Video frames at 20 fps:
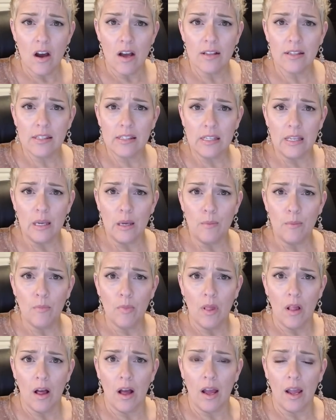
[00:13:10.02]
not seem
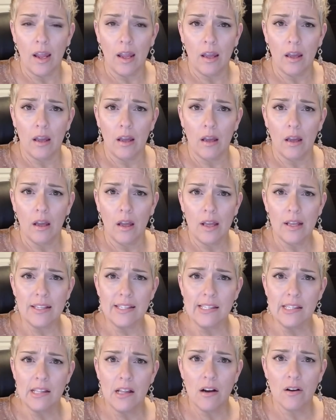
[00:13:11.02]
like as
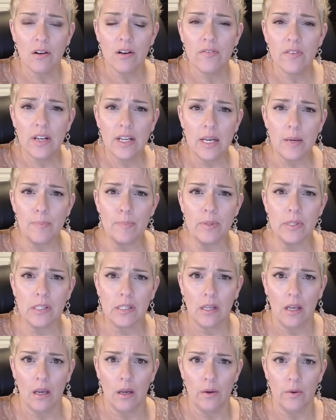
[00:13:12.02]
long of an
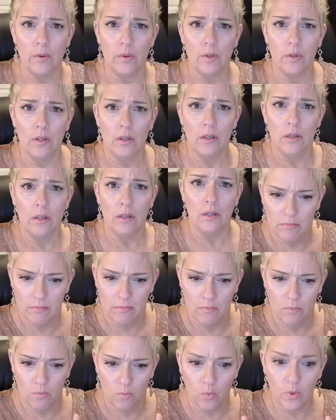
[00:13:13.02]
episode.
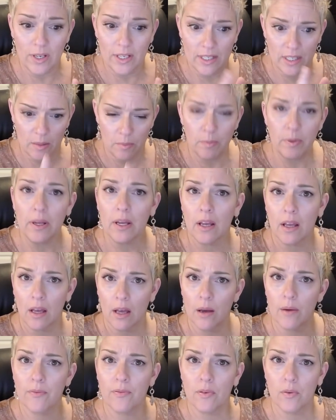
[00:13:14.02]
We did pick
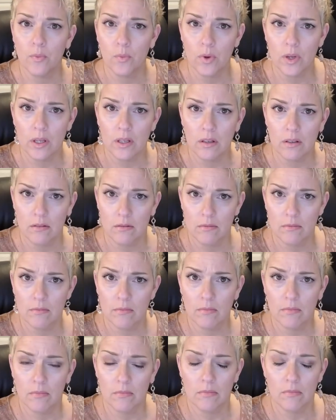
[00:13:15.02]
up from when
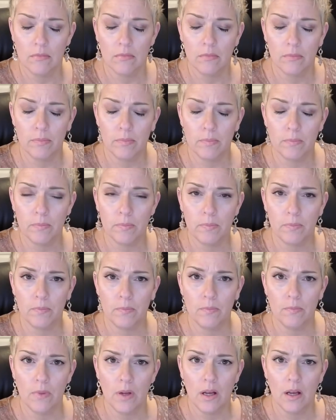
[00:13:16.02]

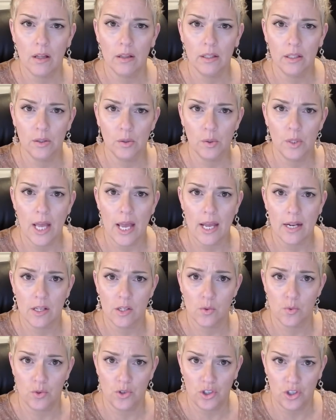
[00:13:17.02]
uh, little
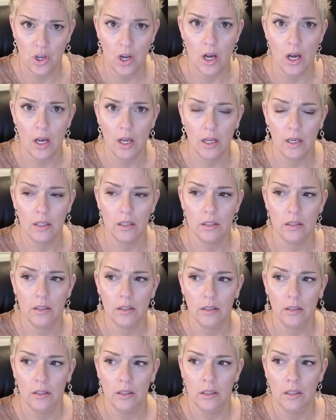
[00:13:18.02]
Linus was shot
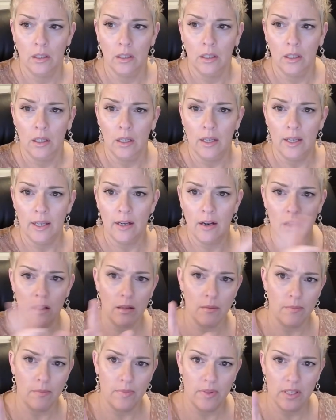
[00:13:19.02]
and all
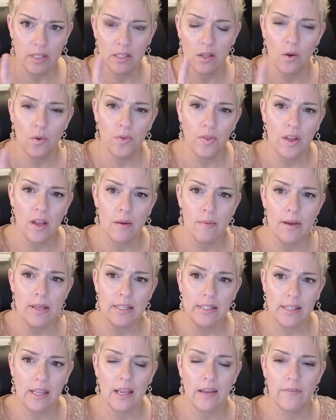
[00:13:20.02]
of this whole thing
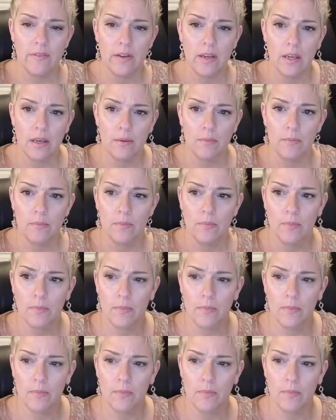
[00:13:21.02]
about saving him.